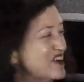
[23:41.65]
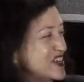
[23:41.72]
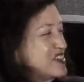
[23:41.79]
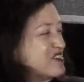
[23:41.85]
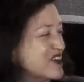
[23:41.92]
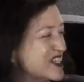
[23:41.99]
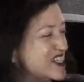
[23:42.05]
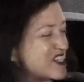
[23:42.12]

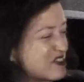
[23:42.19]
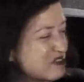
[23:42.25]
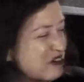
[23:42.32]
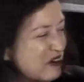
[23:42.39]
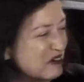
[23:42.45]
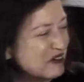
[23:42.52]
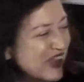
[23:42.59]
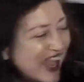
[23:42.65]
Which was
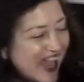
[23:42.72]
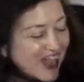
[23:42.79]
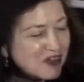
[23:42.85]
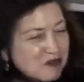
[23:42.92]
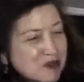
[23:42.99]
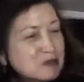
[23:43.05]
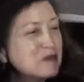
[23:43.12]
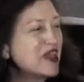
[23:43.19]
true.
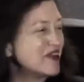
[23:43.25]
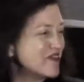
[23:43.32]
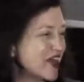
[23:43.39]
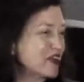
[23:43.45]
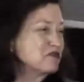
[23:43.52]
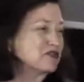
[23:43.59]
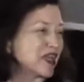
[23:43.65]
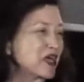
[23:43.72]
We may have
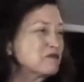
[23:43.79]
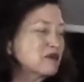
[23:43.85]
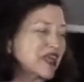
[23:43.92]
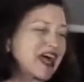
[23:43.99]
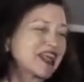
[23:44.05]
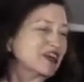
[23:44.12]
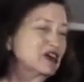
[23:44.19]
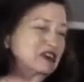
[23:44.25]
had a flag, but
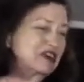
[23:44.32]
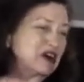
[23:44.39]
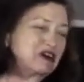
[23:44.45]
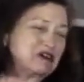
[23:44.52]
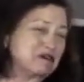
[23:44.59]
I don't know.